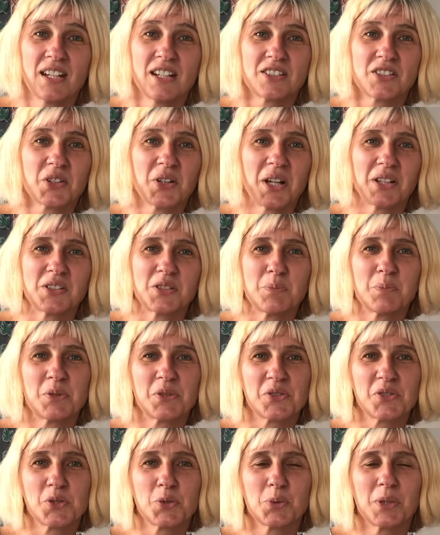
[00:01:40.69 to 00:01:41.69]
trying to
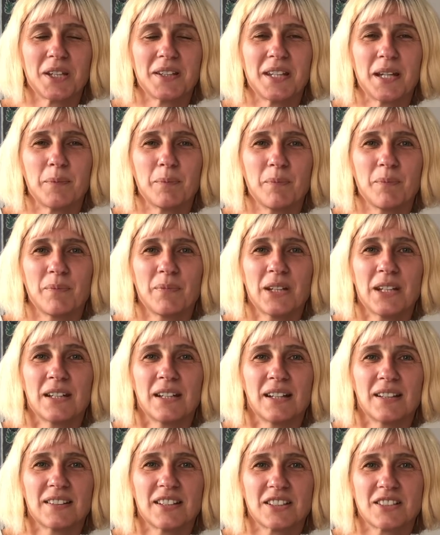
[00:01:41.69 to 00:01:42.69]
persuade them
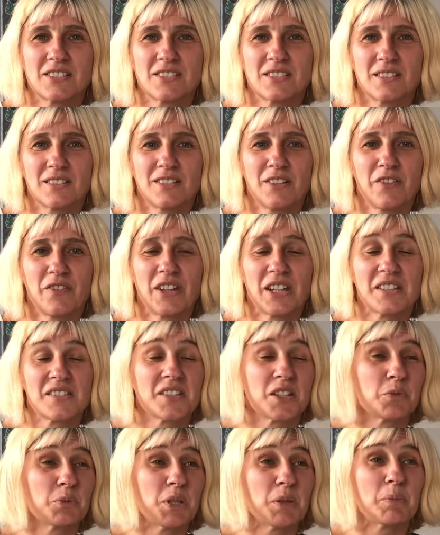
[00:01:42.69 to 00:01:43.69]
that the things
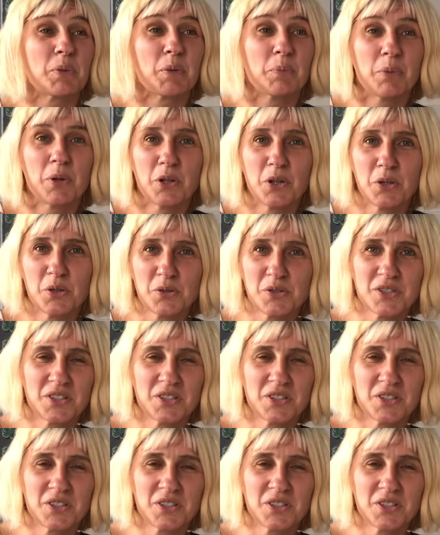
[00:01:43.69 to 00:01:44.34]
that we propose,